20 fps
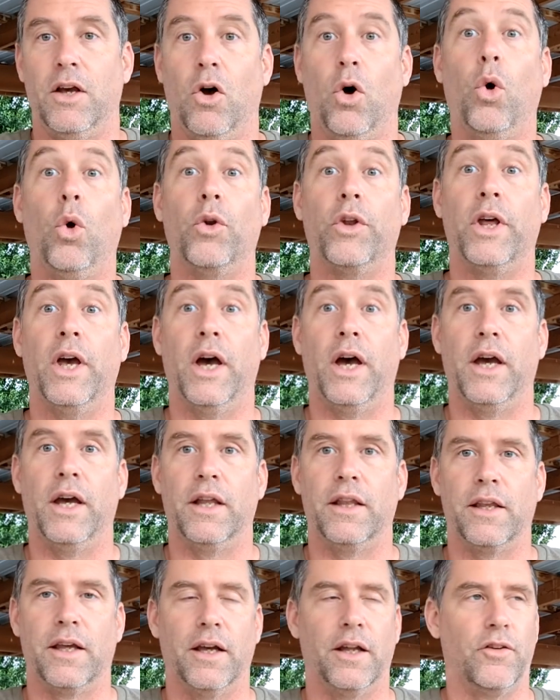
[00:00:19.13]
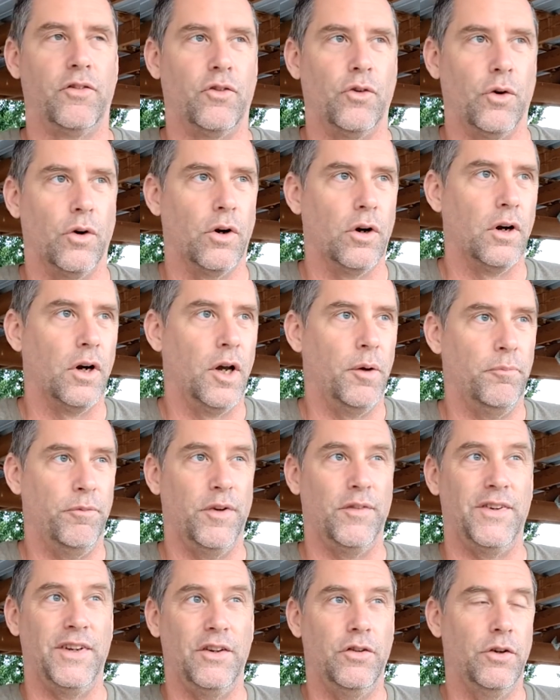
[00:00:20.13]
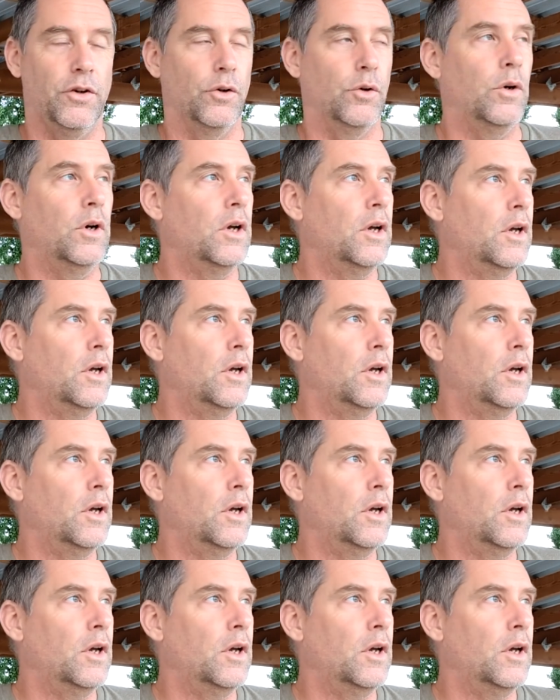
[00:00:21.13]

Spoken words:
old guy at the gun store. I'm 52.